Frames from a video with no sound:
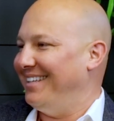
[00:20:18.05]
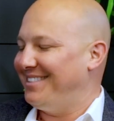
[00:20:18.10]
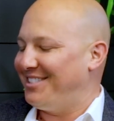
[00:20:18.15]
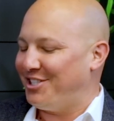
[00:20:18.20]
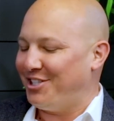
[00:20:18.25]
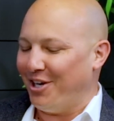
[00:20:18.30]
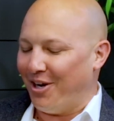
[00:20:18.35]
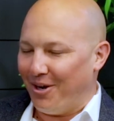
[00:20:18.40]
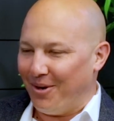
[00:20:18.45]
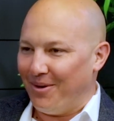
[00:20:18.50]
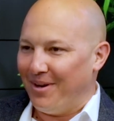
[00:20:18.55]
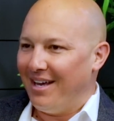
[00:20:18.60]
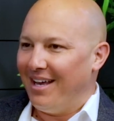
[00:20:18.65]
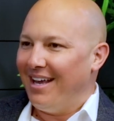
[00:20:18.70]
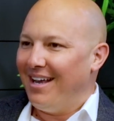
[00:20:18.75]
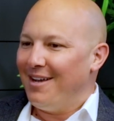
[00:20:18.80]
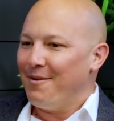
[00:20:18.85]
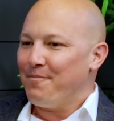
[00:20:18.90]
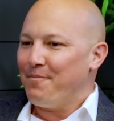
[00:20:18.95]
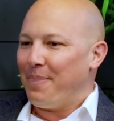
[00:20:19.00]
So
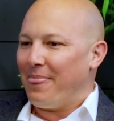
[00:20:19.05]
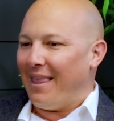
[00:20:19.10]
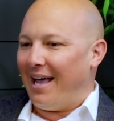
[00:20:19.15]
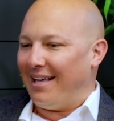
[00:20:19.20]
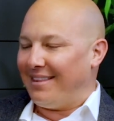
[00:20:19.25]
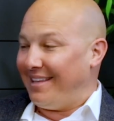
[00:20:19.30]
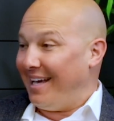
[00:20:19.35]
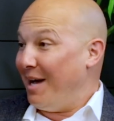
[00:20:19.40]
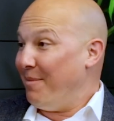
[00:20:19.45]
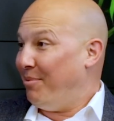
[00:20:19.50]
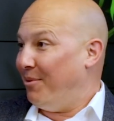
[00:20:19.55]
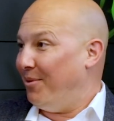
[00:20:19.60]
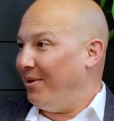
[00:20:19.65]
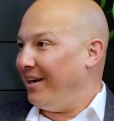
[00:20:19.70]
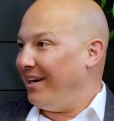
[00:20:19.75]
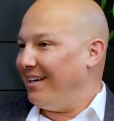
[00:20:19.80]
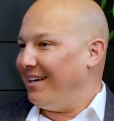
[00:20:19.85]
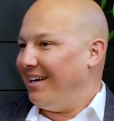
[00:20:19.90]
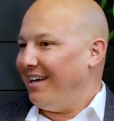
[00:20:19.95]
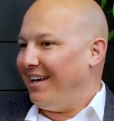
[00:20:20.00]
at that
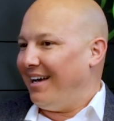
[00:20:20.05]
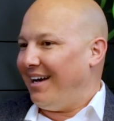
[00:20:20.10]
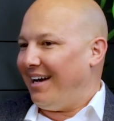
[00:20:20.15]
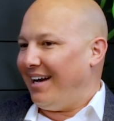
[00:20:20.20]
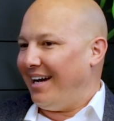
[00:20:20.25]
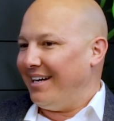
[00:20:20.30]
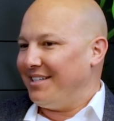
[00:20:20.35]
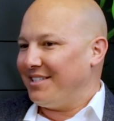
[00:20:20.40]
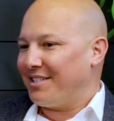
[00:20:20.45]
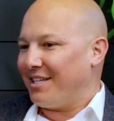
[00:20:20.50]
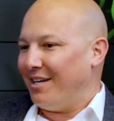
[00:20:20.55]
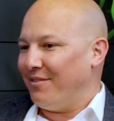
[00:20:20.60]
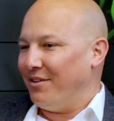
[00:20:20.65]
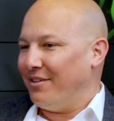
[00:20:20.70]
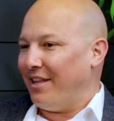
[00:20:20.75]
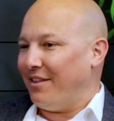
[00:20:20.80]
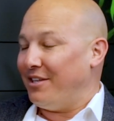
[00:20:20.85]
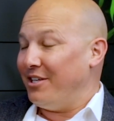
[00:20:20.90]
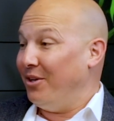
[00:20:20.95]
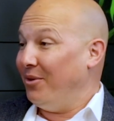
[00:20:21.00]
point, I discovered
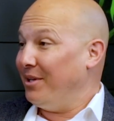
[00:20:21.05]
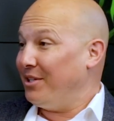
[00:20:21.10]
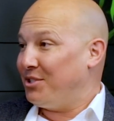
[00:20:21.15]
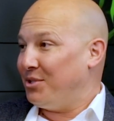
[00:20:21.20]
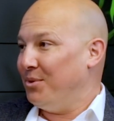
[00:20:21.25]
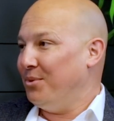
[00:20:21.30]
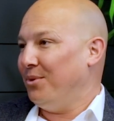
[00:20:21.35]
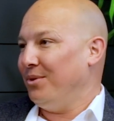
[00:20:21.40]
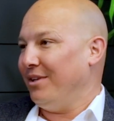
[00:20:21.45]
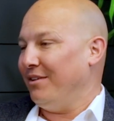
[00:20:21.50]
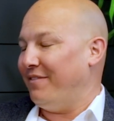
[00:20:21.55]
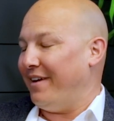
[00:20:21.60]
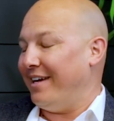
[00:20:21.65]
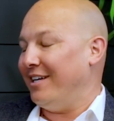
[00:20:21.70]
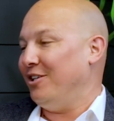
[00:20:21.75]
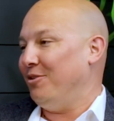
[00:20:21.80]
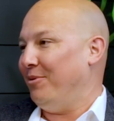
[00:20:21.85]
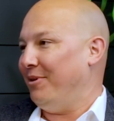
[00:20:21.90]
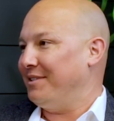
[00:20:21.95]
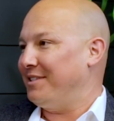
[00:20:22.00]
that the only tool
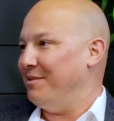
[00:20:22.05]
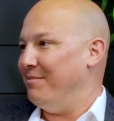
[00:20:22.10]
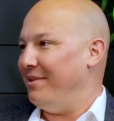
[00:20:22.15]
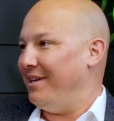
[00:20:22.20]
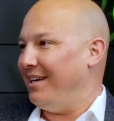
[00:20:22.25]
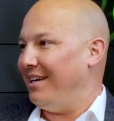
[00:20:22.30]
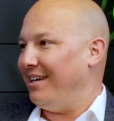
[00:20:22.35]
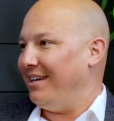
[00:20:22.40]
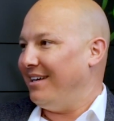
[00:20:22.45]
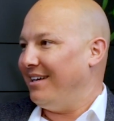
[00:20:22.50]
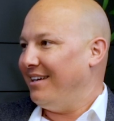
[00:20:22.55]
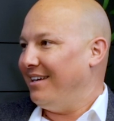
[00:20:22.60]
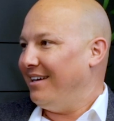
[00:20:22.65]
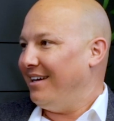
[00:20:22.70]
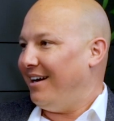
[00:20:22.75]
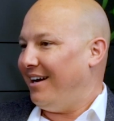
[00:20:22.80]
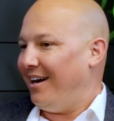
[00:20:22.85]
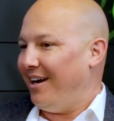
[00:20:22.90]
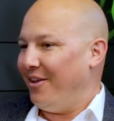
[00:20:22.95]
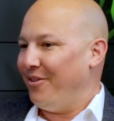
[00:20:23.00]
available to me,
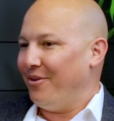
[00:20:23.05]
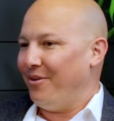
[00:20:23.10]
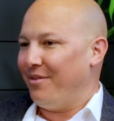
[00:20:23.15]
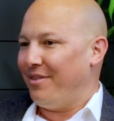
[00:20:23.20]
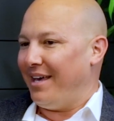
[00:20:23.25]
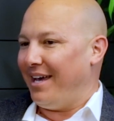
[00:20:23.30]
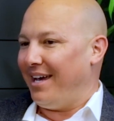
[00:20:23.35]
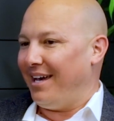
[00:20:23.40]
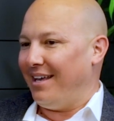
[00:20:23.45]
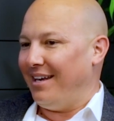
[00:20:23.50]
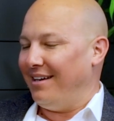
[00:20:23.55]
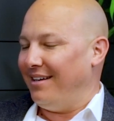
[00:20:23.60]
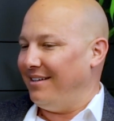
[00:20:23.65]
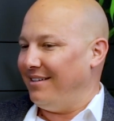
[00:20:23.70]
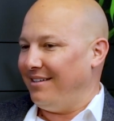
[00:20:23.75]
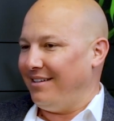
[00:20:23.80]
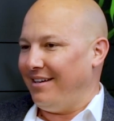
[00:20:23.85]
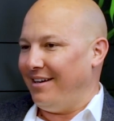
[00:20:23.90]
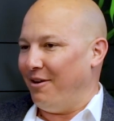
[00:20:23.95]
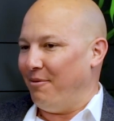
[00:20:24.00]
other
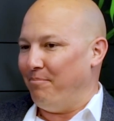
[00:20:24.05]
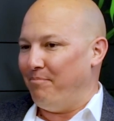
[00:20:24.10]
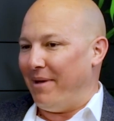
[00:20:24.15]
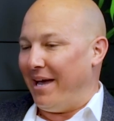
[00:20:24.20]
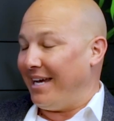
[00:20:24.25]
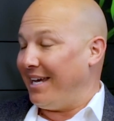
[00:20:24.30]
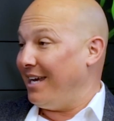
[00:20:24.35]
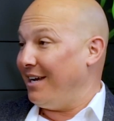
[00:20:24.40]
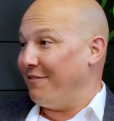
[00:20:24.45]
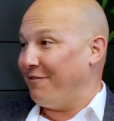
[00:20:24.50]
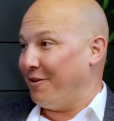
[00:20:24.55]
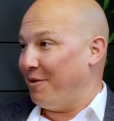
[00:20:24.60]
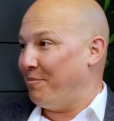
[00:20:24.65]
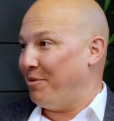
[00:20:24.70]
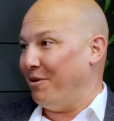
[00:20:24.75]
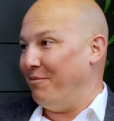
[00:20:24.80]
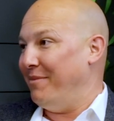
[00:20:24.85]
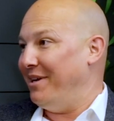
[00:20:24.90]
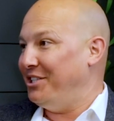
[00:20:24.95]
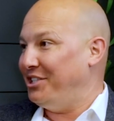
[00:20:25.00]
than, begging for
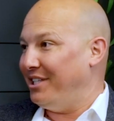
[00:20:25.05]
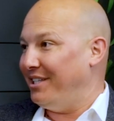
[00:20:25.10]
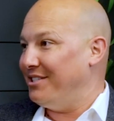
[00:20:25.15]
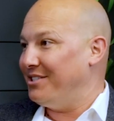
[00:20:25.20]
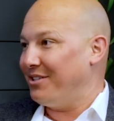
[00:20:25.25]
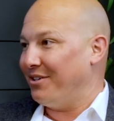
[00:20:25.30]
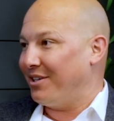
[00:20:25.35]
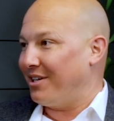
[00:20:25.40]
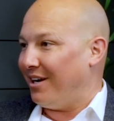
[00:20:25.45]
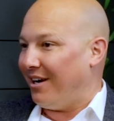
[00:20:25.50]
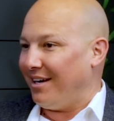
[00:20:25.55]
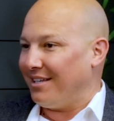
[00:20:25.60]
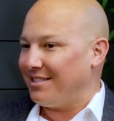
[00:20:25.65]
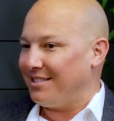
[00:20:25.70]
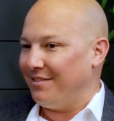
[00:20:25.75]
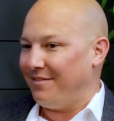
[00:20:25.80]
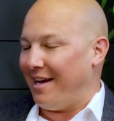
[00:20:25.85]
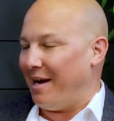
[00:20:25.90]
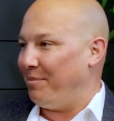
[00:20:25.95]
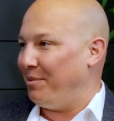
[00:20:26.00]
permissions or cost
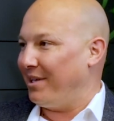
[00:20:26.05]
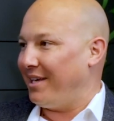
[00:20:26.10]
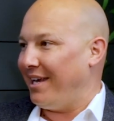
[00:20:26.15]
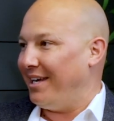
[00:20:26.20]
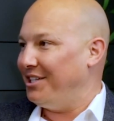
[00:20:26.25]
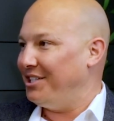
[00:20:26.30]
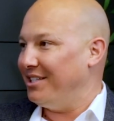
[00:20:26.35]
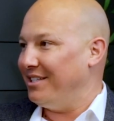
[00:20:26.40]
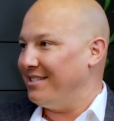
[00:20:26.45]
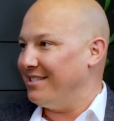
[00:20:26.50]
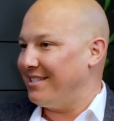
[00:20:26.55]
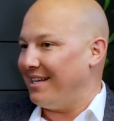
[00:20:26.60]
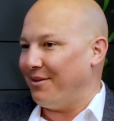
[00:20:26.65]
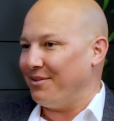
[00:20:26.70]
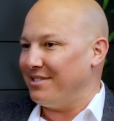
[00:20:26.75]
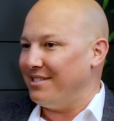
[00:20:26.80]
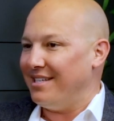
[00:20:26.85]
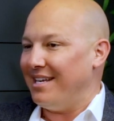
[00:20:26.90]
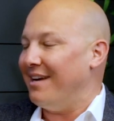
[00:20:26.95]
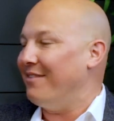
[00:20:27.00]
of applications I
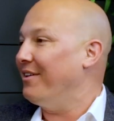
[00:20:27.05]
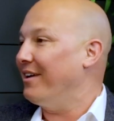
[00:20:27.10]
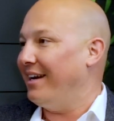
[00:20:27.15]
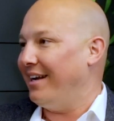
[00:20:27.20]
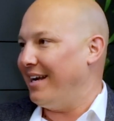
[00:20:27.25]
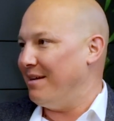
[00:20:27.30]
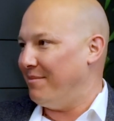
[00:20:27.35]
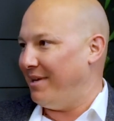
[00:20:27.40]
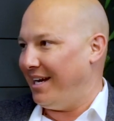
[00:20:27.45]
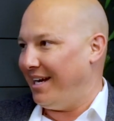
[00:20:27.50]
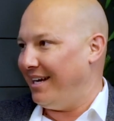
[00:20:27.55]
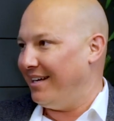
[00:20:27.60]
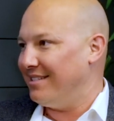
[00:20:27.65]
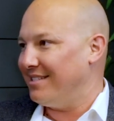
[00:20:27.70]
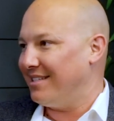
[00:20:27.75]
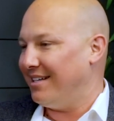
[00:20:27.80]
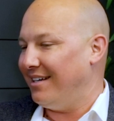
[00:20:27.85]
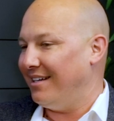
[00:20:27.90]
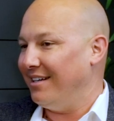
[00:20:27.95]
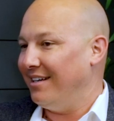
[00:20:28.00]
was never going to get my
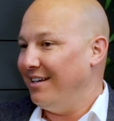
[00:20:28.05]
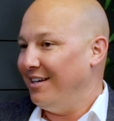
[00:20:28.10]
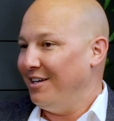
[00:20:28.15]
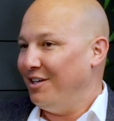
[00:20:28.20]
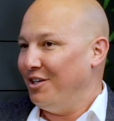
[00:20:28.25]
hands on,